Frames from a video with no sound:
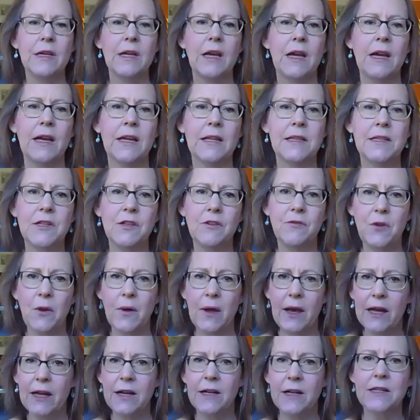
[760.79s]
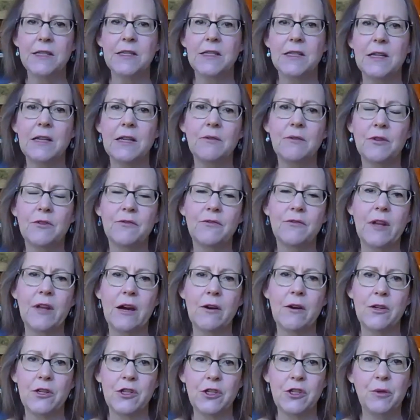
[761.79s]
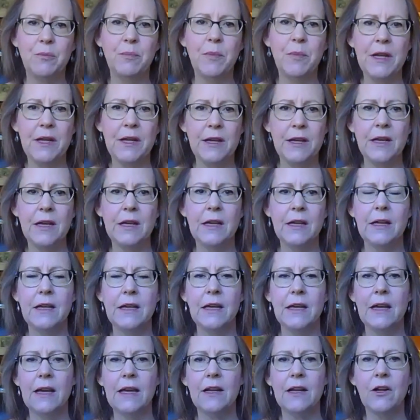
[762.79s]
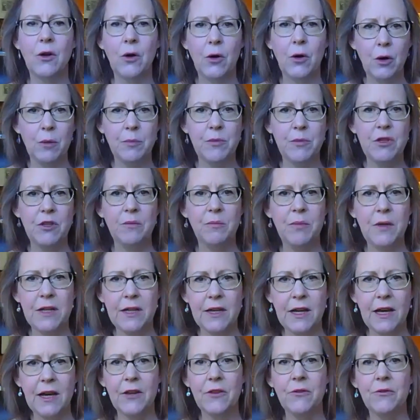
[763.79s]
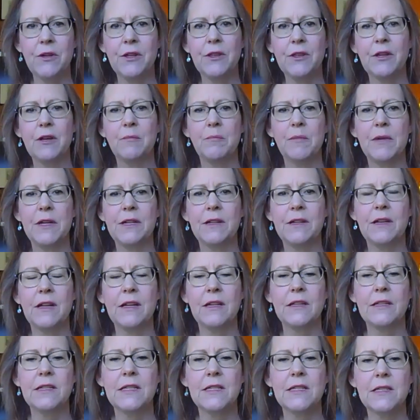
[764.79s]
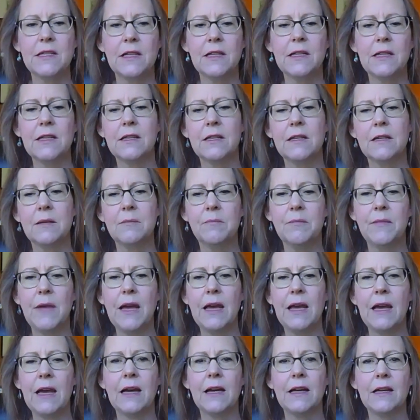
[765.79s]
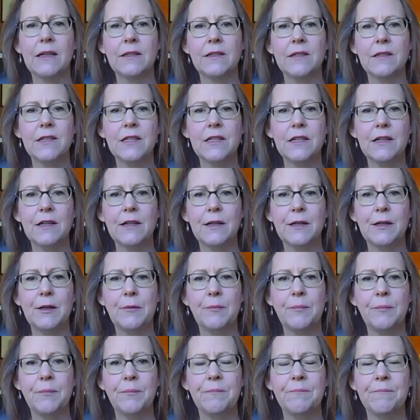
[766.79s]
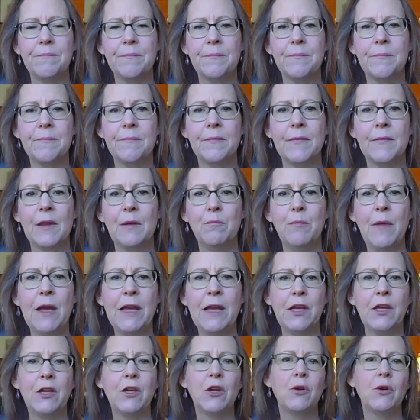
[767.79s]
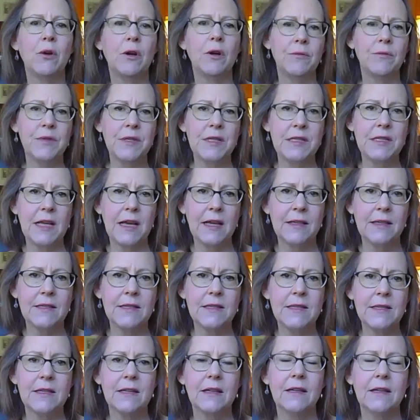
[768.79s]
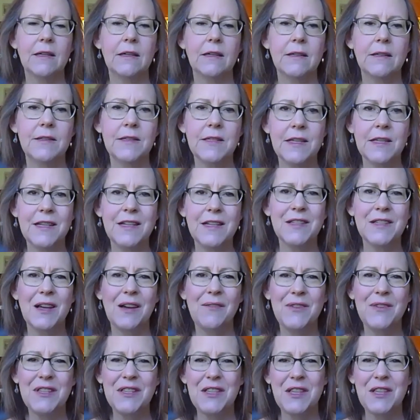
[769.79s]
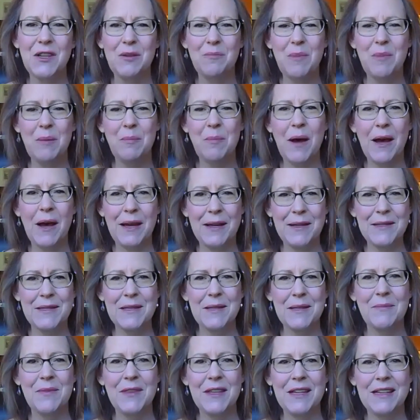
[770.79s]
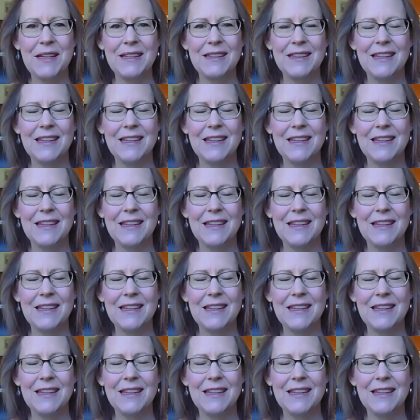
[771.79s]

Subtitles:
And so if you had an estate with flowers, you'd be, and herbs, you'd be gathering them and distilling them and making your own scents. Cities, obviously, you'd be buying something.